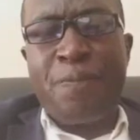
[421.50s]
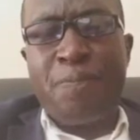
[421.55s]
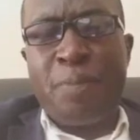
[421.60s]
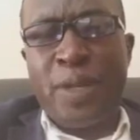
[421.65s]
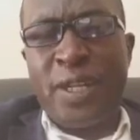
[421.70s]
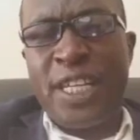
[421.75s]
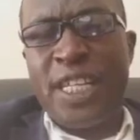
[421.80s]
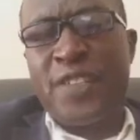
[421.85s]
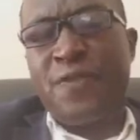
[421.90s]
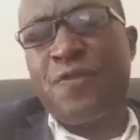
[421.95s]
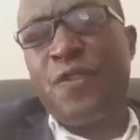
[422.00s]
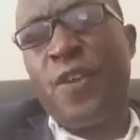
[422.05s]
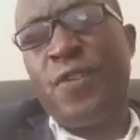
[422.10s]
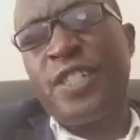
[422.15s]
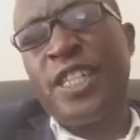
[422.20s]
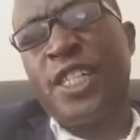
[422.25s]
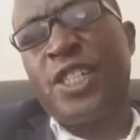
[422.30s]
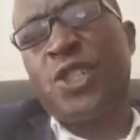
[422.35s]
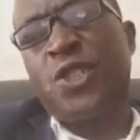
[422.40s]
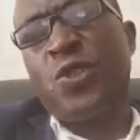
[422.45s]
police found
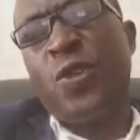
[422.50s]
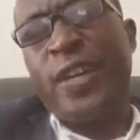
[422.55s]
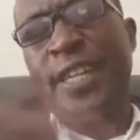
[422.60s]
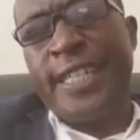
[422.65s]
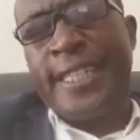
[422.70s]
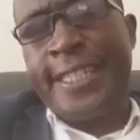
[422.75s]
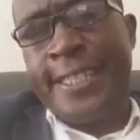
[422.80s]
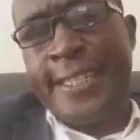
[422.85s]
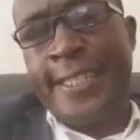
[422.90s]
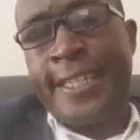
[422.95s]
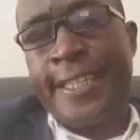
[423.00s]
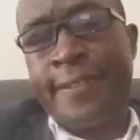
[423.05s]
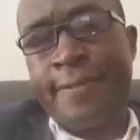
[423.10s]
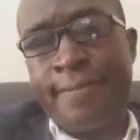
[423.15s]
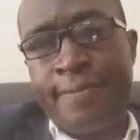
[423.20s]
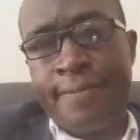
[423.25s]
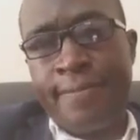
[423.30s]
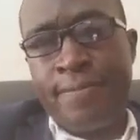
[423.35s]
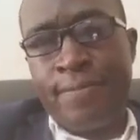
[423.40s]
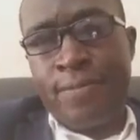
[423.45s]
it so easy
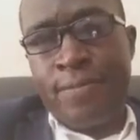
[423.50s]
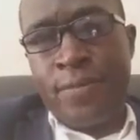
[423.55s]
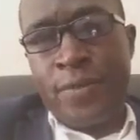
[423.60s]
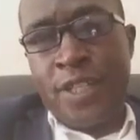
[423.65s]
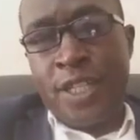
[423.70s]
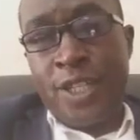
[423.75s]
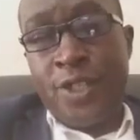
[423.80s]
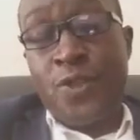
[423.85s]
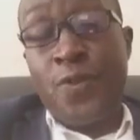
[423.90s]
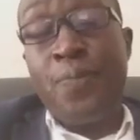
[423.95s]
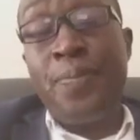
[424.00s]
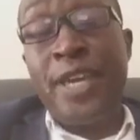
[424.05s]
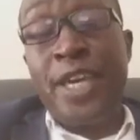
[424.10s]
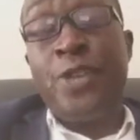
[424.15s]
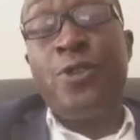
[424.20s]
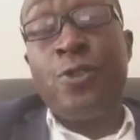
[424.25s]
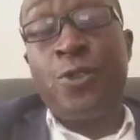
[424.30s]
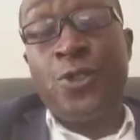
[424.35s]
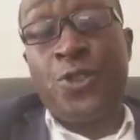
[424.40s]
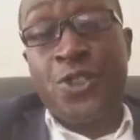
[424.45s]
to be
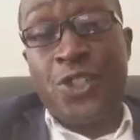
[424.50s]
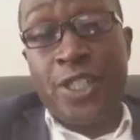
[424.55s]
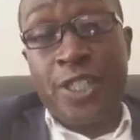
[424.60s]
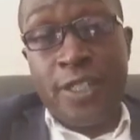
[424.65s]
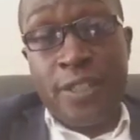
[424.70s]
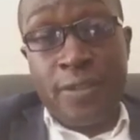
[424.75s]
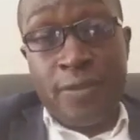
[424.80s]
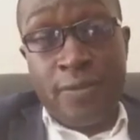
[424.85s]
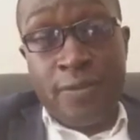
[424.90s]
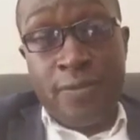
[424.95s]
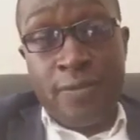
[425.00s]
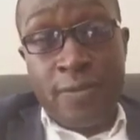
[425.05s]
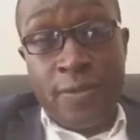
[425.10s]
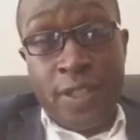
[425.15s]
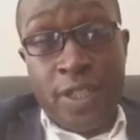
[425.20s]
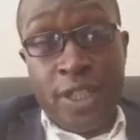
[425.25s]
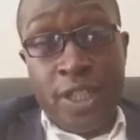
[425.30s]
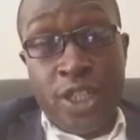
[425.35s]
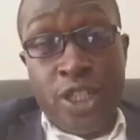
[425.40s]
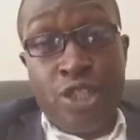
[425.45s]
used
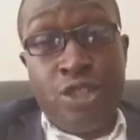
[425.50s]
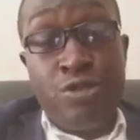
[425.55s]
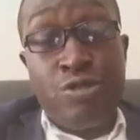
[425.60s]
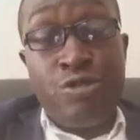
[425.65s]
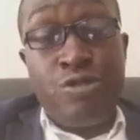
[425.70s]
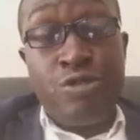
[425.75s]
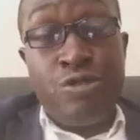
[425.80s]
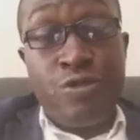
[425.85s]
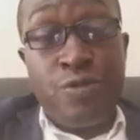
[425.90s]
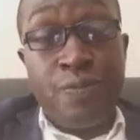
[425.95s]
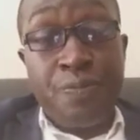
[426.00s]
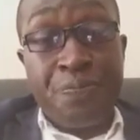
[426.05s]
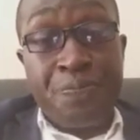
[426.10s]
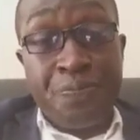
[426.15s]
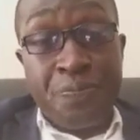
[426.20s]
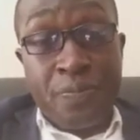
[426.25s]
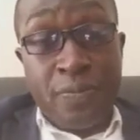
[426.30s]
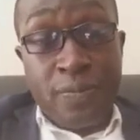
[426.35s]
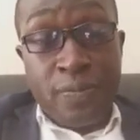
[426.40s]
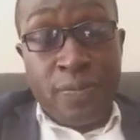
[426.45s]
to
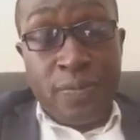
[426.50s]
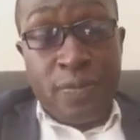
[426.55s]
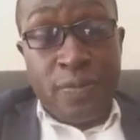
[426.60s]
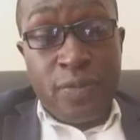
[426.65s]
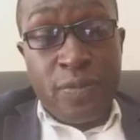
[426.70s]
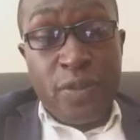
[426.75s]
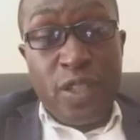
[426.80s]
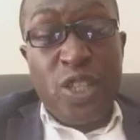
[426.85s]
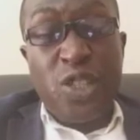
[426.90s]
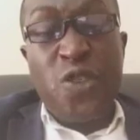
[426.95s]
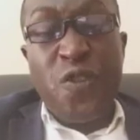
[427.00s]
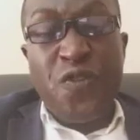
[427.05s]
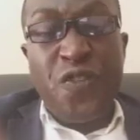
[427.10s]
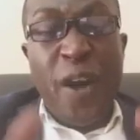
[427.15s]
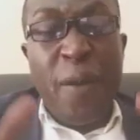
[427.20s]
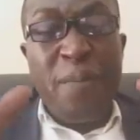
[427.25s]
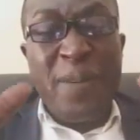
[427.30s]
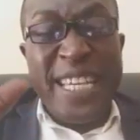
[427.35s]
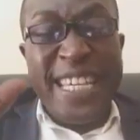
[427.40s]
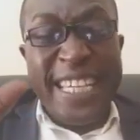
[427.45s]

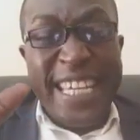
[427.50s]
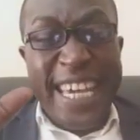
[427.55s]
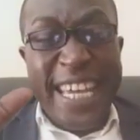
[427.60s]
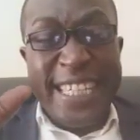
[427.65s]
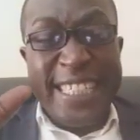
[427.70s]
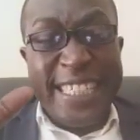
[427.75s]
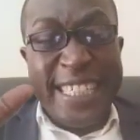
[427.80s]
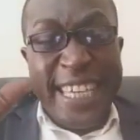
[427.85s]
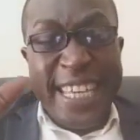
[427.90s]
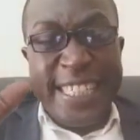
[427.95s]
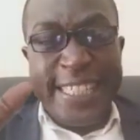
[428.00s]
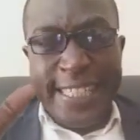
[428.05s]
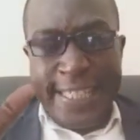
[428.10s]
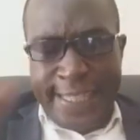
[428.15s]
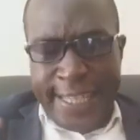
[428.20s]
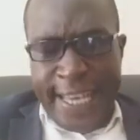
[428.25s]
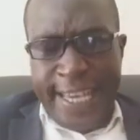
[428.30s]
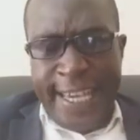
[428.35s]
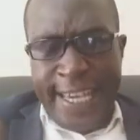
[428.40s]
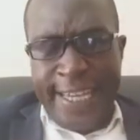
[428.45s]
fabricate cases
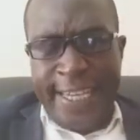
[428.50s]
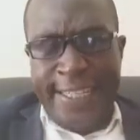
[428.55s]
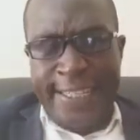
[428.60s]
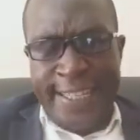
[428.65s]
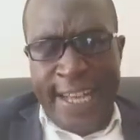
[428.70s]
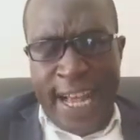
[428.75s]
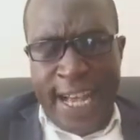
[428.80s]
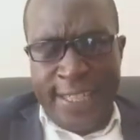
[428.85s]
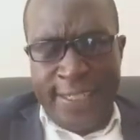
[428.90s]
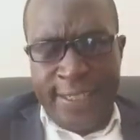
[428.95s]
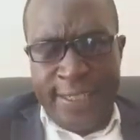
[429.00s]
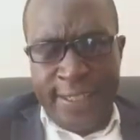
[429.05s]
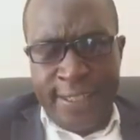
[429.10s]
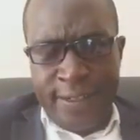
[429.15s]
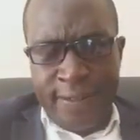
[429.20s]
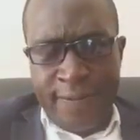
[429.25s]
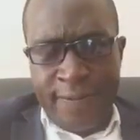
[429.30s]
against us.